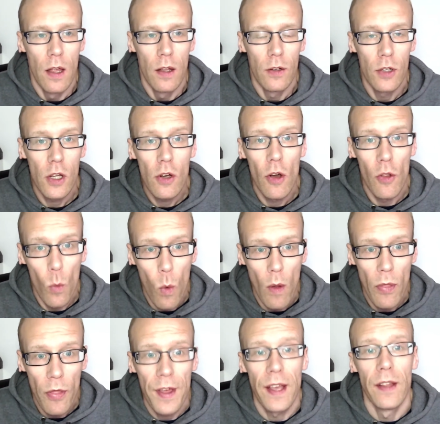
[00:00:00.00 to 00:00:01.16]
Do you know the one
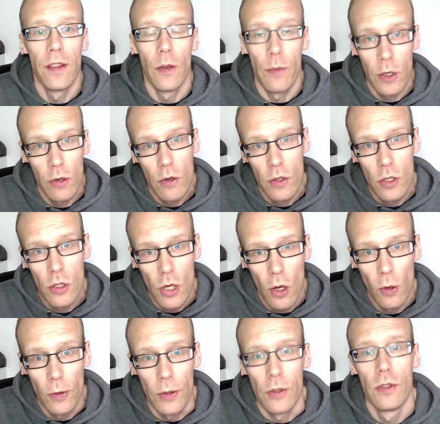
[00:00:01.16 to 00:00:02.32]
thing that recruiters
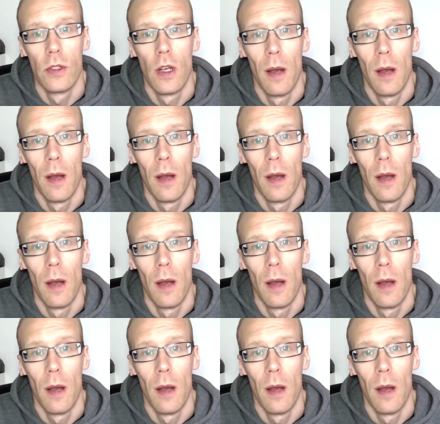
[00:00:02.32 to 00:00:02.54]
told us